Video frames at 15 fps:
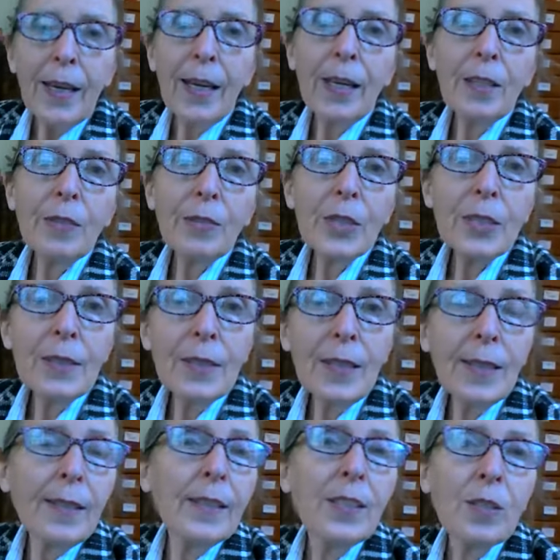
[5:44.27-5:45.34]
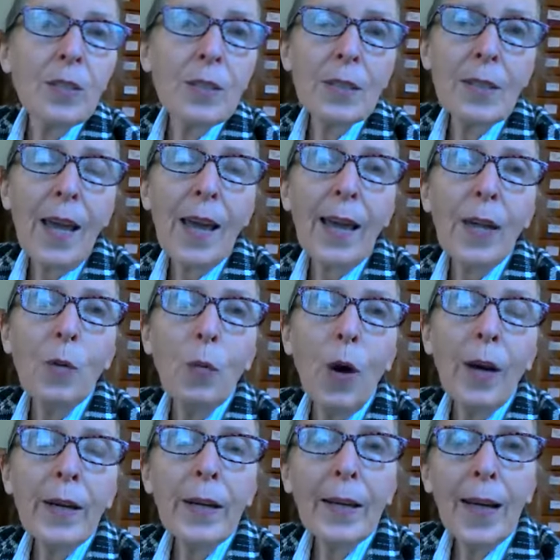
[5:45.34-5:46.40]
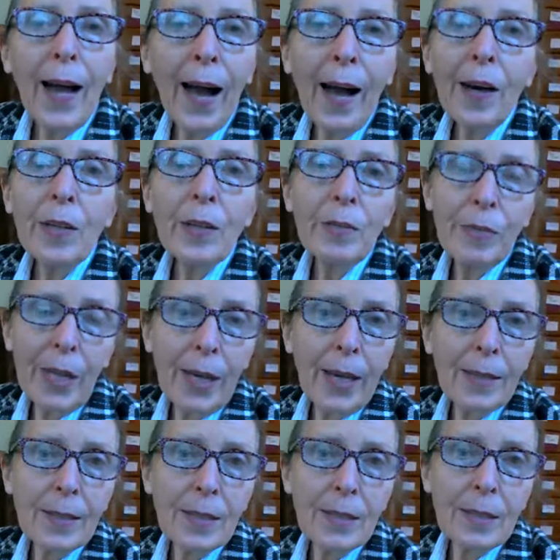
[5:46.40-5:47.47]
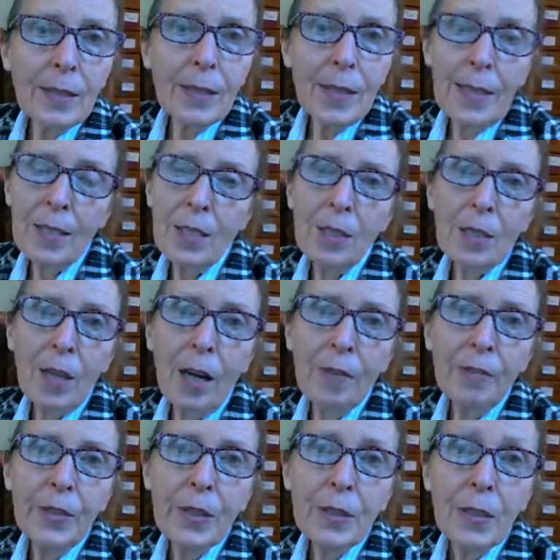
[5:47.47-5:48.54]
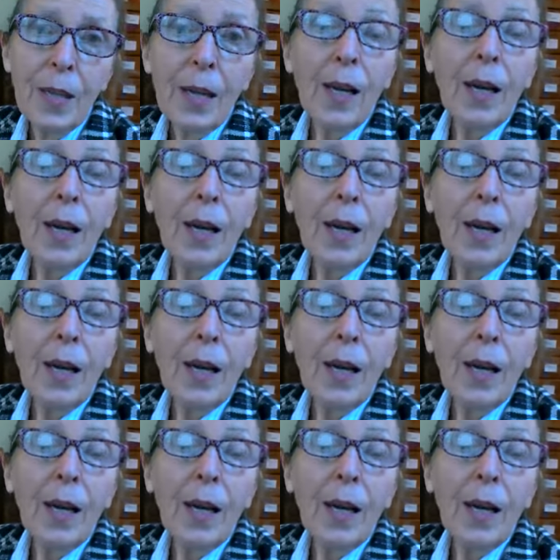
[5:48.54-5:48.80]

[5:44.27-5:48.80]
And of course, needless to say, walking out of that dentist office,